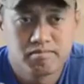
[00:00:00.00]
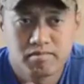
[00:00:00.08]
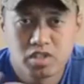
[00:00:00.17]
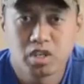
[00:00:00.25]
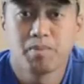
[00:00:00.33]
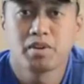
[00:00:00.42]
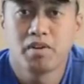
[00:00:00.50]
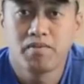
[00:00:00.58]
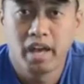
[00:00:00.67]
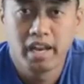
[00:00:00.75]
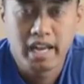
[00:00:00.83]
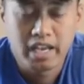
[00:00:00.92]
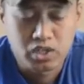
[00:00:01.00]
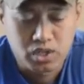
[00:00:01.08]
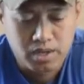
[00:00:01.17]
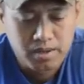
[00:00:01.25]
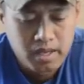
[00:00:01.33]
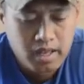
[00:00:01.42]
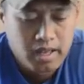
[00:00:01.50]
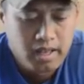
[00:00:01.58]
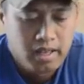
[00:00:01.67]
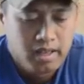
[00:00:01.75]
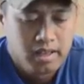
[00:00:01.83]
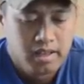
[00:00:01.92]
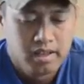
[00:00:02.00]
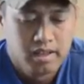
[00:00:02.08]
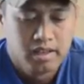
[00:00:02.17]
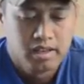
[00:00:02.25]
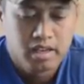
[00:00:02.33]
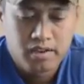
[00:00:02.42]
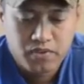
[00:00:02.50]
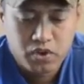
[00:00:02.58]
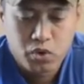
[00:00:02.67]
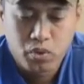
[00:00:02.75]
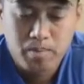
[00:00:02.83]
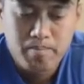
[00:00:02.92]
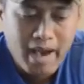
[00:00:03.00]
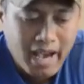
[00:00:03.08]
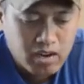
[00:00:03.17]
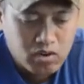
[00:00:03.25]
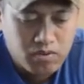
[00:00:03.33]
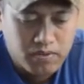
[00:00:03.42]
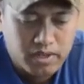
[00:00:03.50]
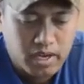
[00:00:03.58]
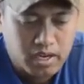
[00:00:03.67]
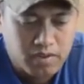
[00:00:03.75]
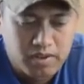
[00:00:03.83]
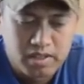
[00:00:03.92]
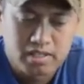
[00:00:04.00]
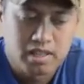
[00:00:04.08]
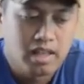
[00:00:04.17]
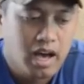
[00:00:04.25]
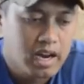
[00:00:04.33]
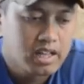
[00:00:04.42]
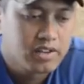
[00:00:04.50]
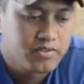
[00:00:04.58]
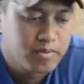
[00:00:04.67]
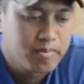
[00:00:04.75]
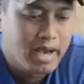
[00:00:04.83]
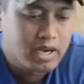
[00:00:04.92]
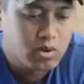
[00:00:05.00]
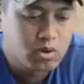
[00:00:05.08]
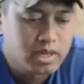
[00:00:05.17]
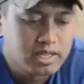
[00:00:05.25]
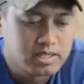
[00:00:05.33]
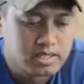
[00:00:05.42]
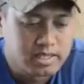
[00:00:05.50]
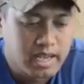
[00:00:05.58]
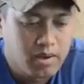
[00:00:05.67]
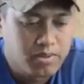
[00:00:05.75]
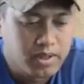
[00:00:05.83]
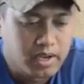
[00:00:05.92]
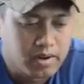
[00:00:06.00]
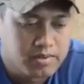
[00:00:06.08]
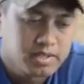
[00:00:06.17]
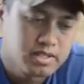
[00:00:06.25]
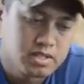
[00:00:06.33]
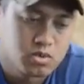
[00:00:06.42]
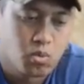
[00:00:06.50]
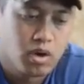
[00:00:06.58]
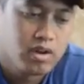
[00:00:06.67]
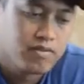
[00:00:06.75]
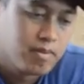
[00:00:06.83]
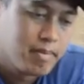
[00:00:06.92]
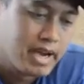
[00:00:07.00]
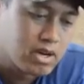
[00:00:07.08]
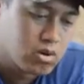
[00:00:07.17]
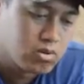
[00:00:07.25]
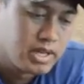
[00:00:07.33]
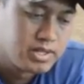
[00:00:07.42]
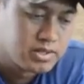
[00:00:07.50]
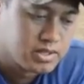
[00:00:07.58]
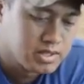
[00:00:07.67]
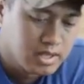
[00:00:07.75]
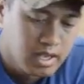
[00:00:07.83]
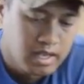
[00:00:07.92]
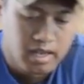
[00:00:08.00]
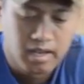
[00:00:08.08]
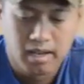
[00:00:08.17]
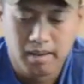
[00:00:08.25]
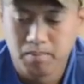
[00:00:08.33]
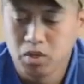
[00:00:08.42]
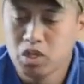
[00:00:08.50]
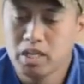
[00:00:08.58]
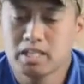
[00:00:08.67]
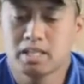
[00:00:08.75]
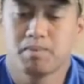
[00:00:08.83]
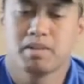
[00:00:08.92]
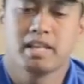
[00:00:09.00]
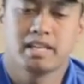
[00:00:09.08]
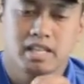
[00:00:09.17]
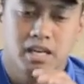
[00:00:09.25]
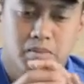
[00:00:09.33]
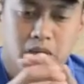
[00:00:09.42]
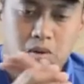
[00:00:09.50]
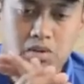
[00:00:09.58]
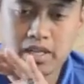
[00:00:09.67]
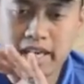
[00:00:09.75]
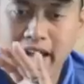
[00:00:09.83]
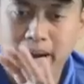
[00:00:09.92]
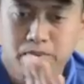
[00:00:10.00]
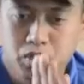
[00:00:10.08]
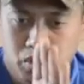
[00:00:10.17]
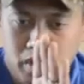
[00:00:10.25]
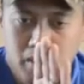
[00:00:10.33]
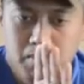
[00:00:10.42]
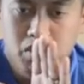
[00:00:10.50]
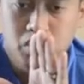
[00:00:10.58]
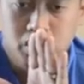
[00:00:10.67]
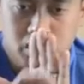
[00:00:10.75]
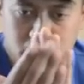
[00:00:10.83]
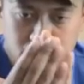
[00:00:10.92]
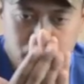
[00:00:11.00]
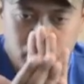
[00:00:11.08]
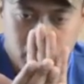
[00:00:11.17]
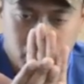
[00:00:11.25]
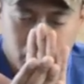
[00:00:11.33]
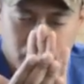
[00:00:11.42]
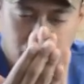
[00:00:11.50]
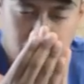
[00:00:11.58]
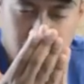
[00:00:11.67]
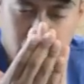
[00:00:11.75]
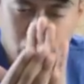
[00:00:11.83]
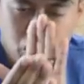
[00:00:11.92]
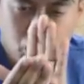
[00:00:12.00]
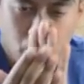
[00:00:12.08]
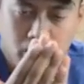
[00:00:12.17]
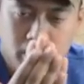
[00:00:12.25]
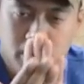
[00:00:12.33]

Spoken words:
something of that nature. If you're doing macro photography, there's a lot of different macro lenses out there. This is one of the macro lenses. You need something that's going to be able to capture images from either short